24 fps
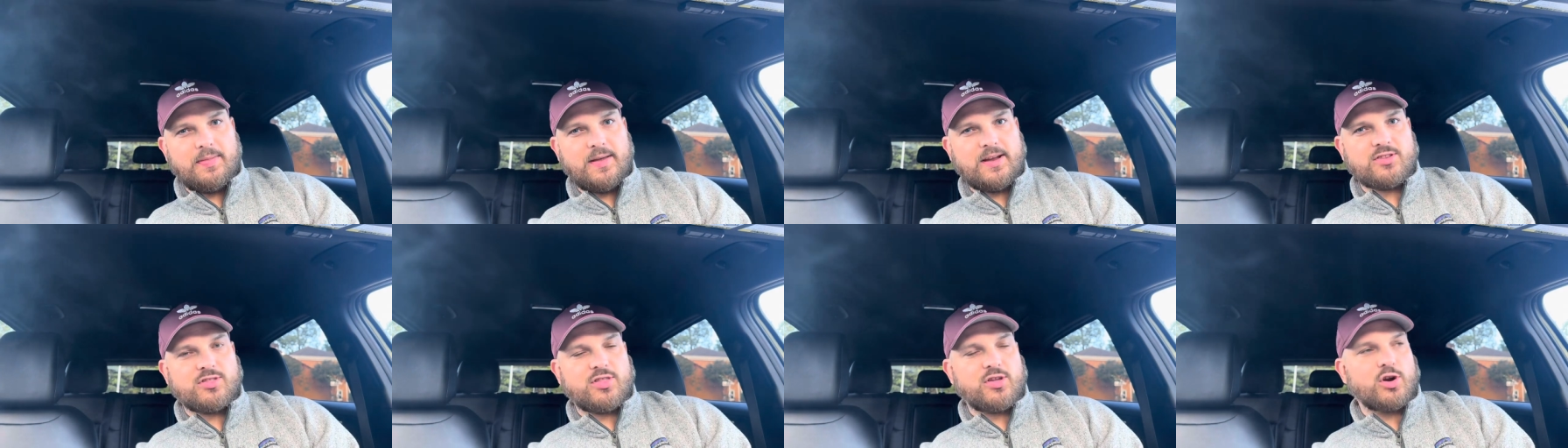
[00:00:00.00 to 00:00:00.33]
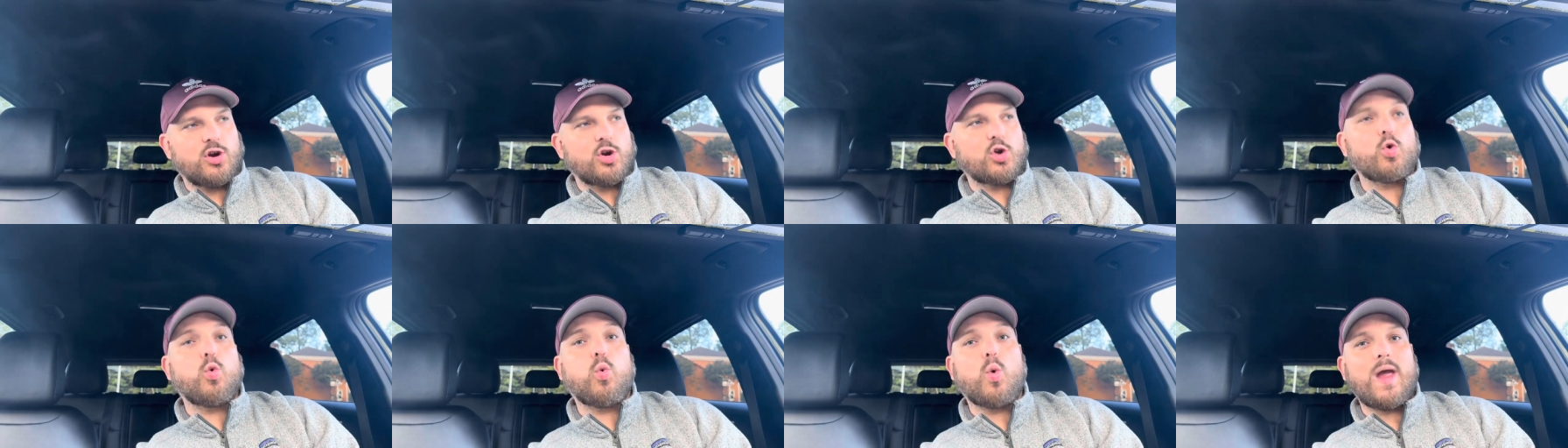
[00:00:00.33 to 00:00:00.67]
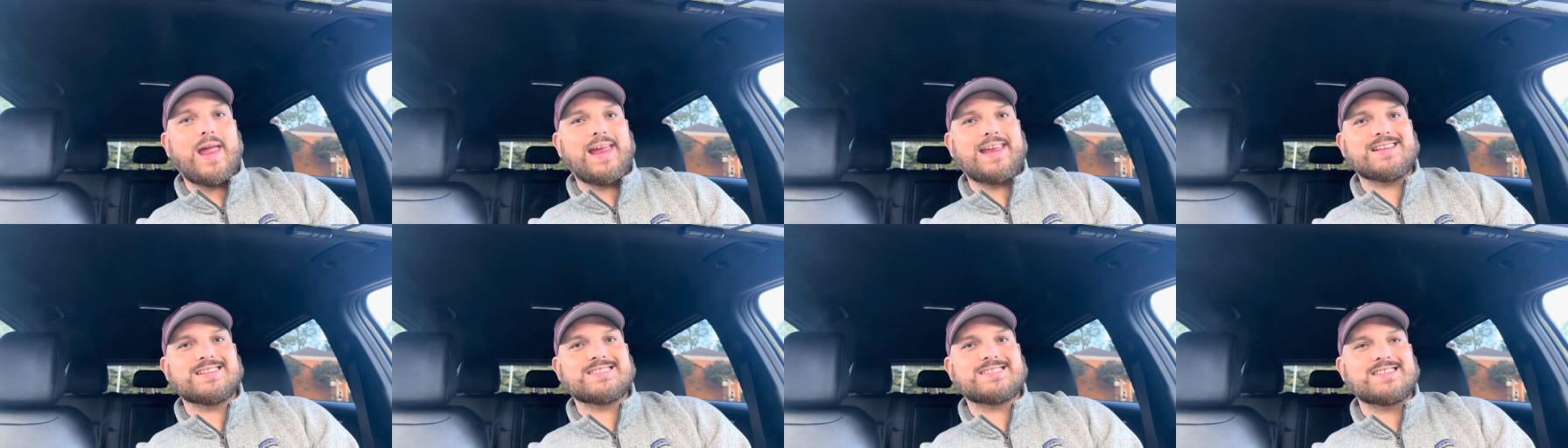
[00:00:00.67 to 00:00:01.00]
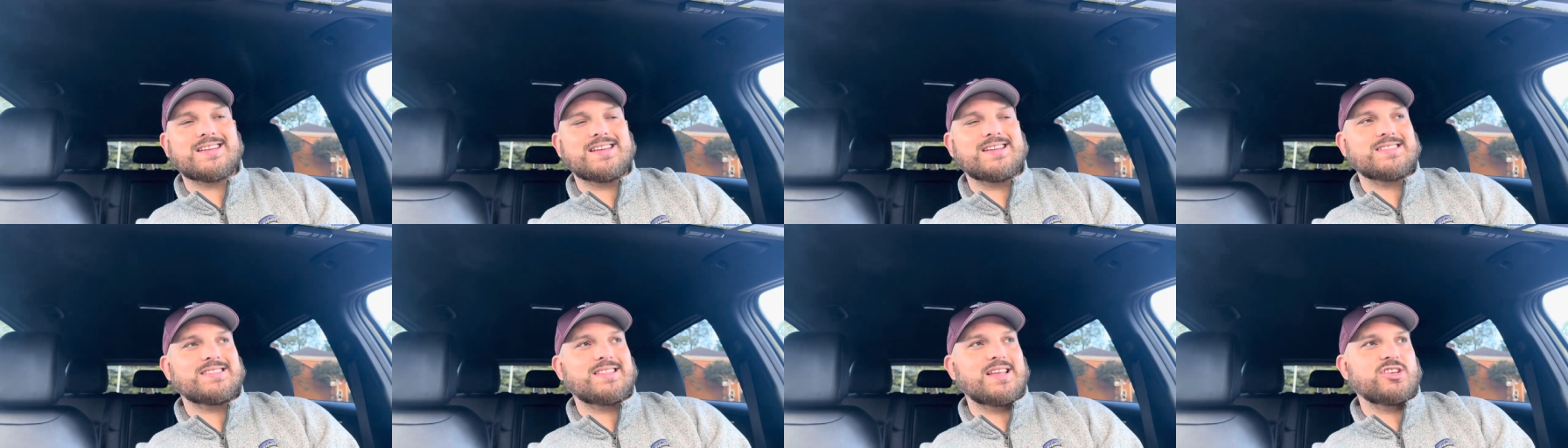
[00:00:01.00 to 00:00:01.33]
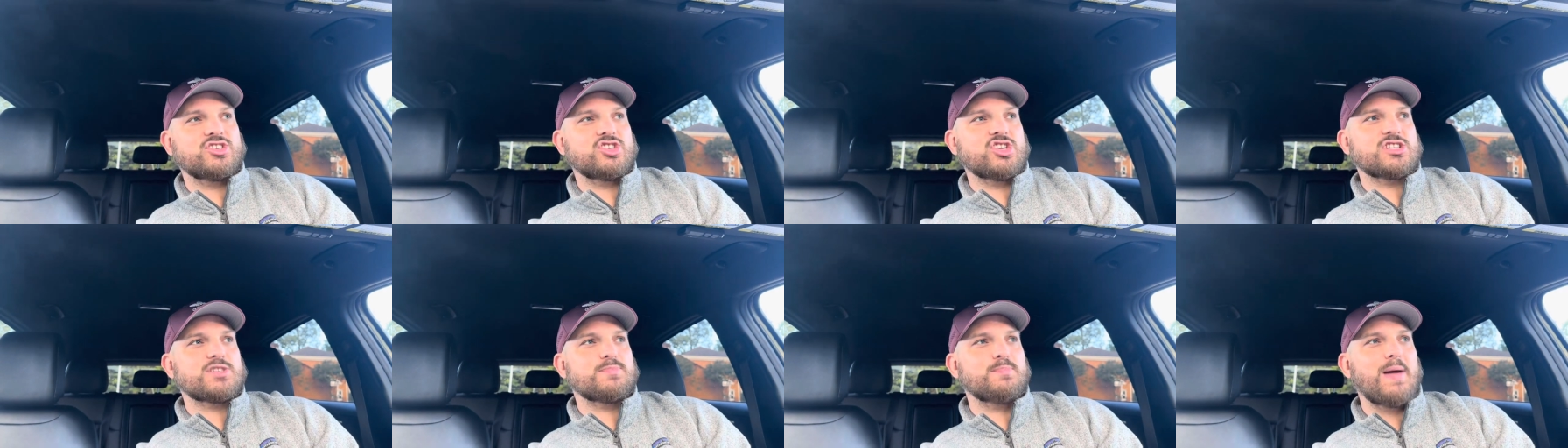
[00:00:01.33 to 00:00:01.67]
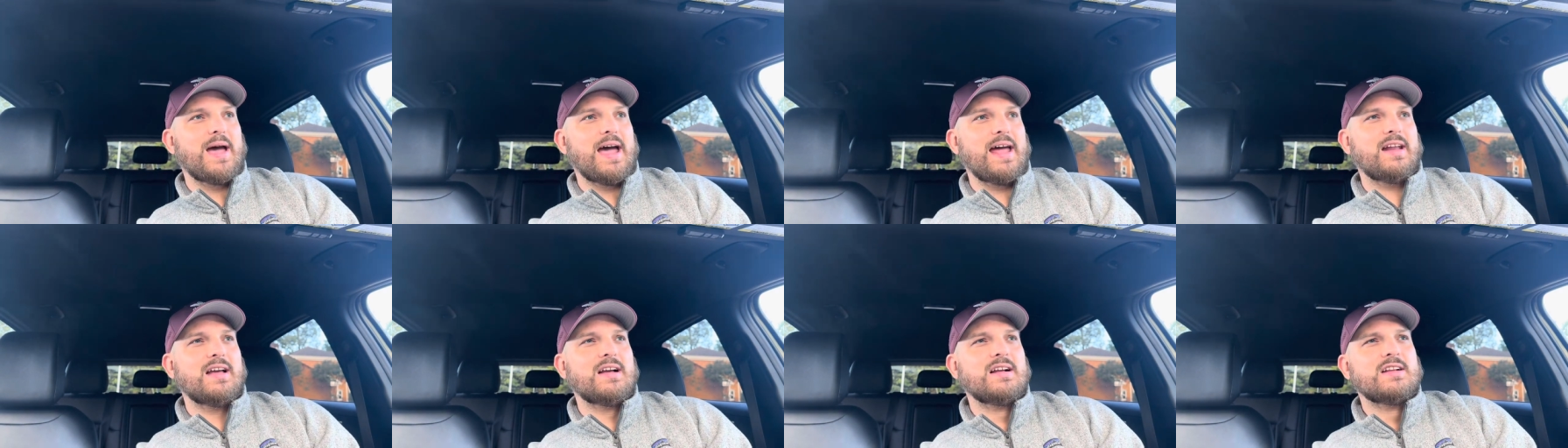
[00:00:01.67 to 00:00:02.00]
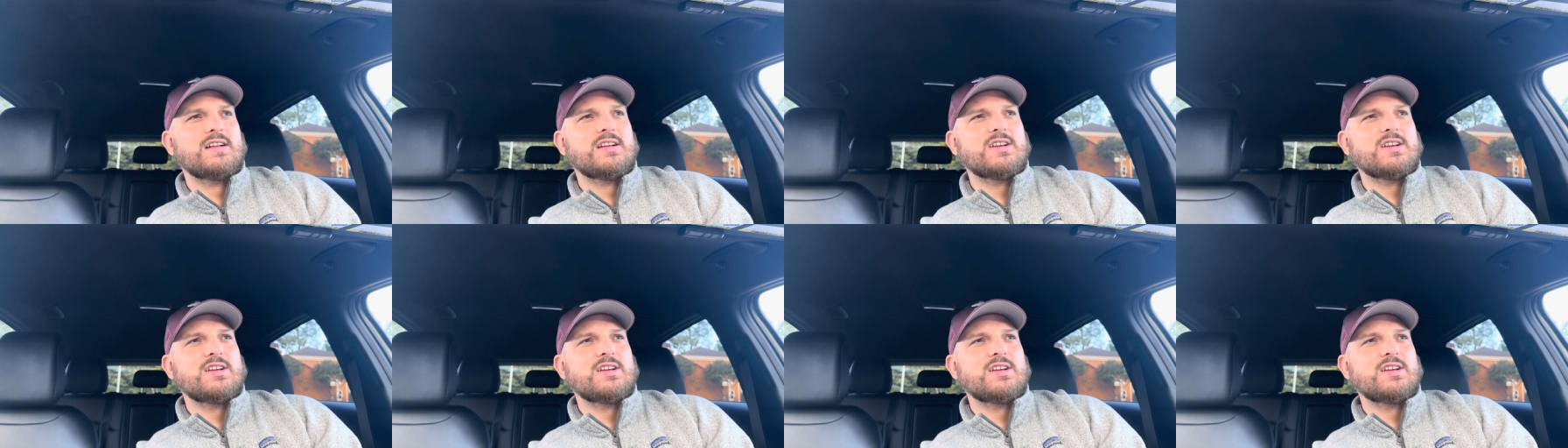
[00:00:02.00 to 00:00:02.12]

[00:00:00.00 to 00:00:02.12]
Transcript: They, they're acquaintances. They just met.